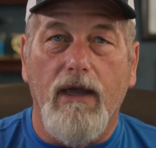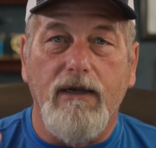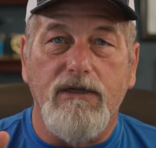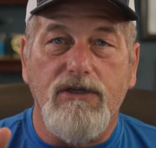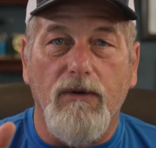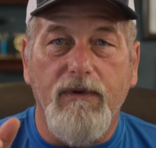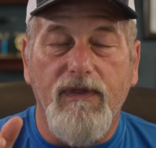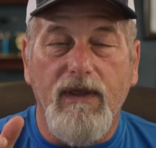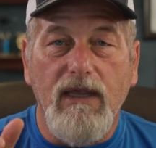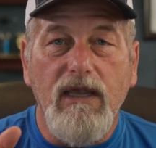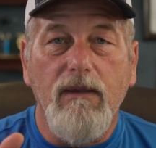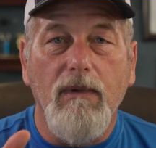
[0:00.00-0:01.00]
And it's going to be
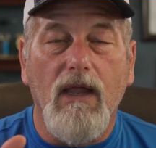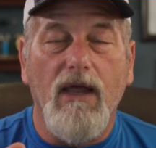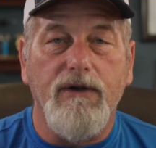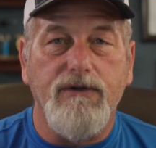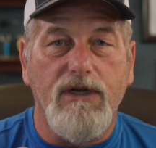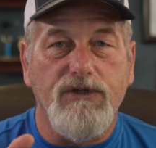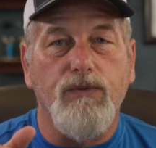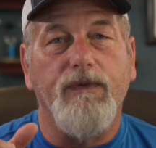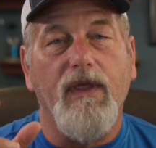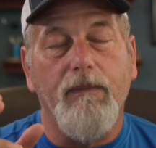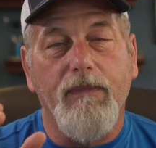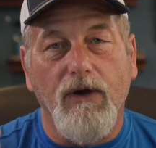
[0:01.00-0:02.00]
the email address
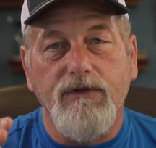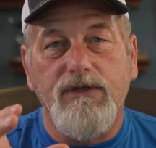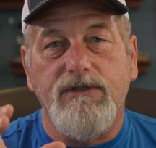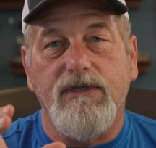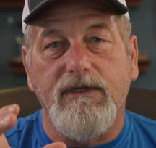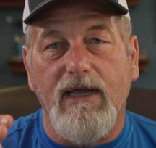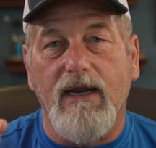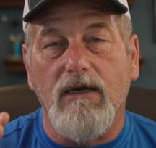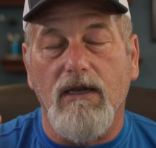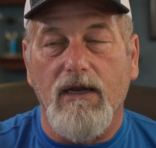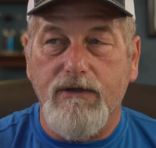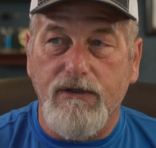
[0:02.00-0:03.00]
when they purchase the
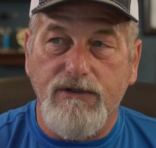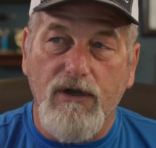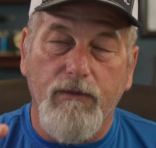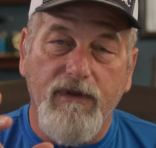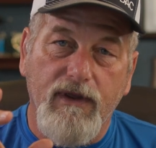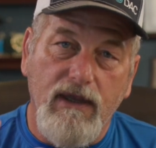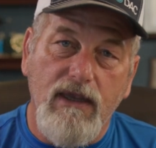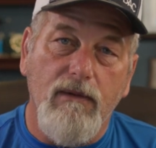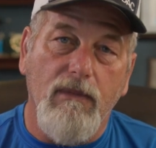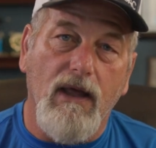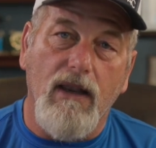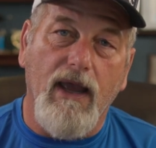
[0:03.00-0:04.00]
data collector. It's going to be the
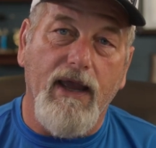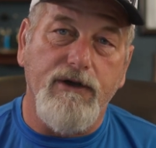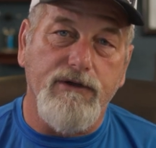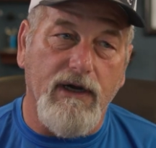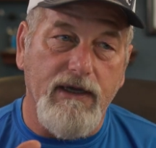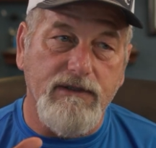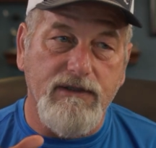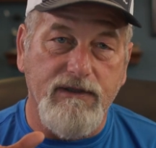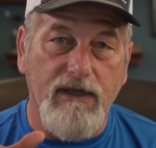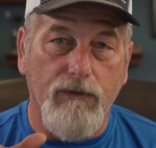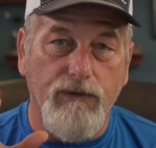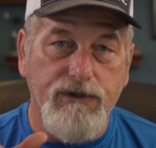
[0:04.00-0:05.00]
email address
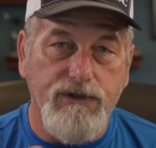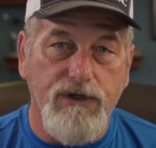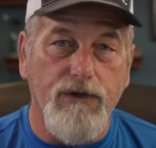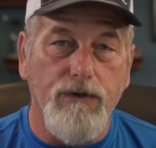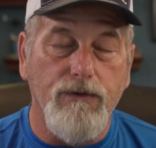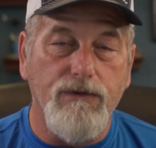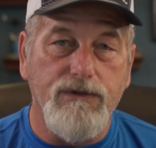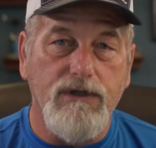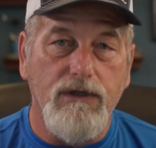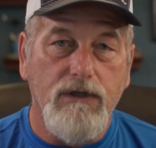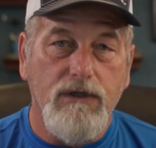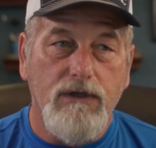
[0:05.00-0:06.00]
that was
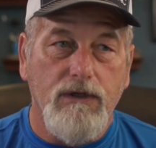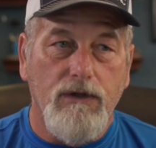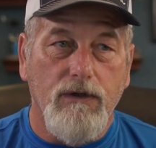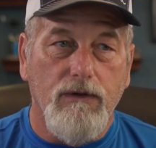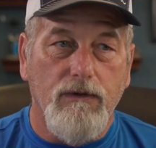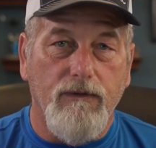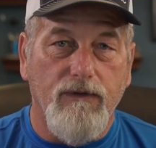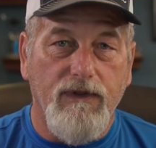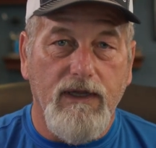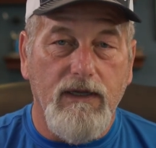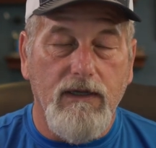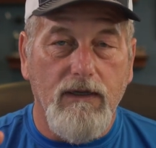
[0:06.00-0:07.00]
used.
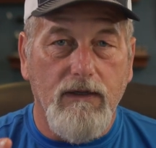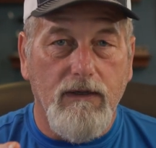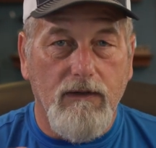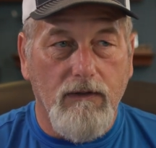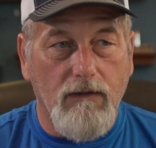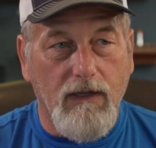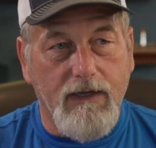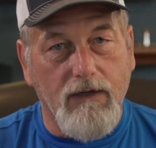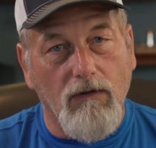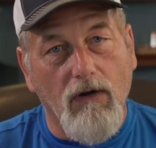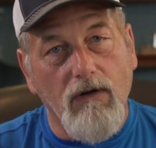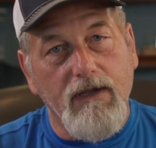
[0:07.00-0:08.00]
The like
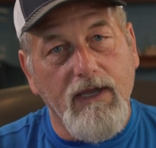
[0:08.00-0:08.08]
in our